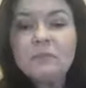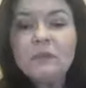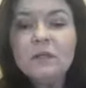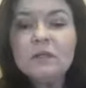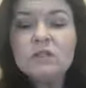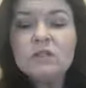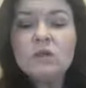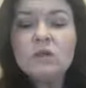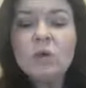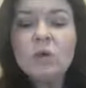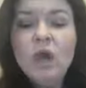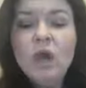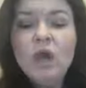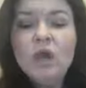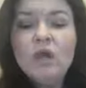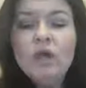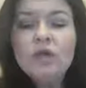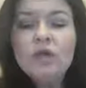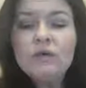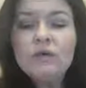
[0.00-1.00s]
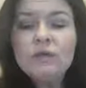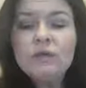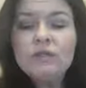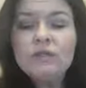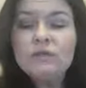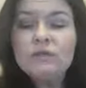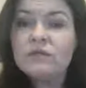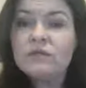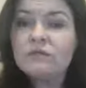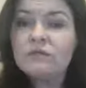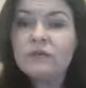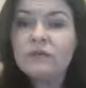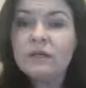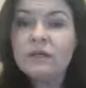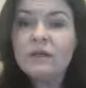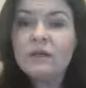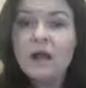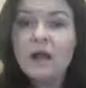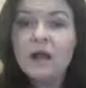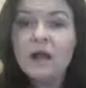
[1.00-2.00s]
So you can do
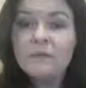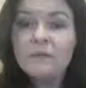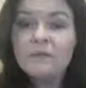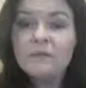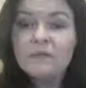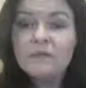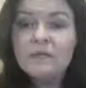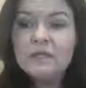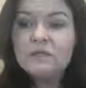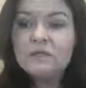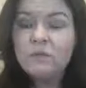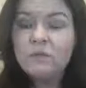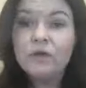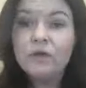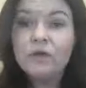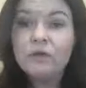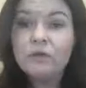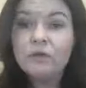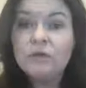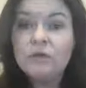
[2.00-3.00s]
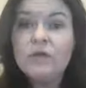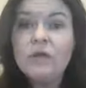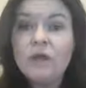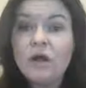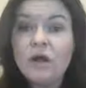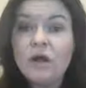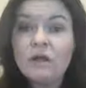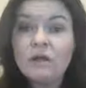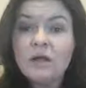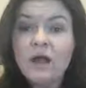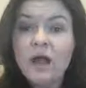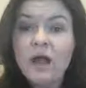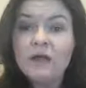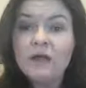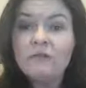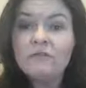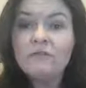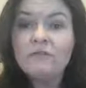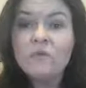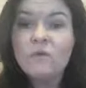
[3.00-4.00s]
different things where you're looking
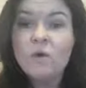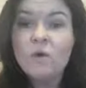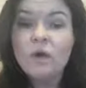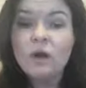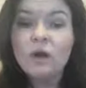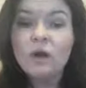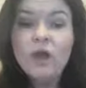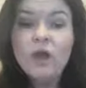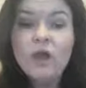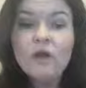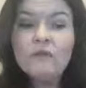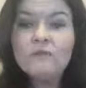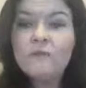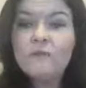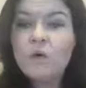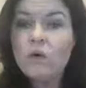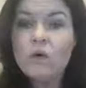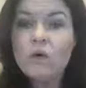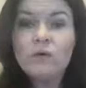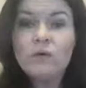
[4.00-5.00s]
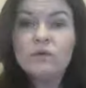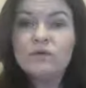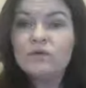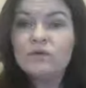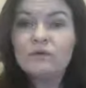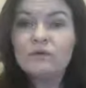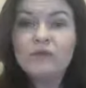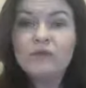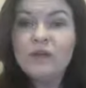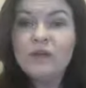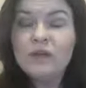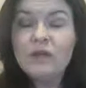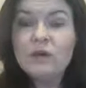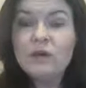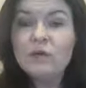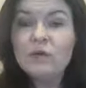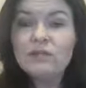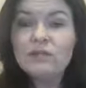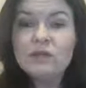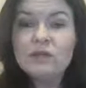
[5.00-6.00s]
online for photos or
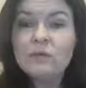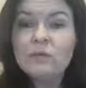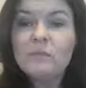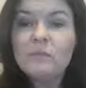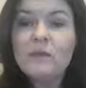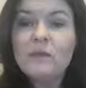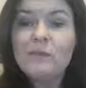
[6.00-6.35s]
videos.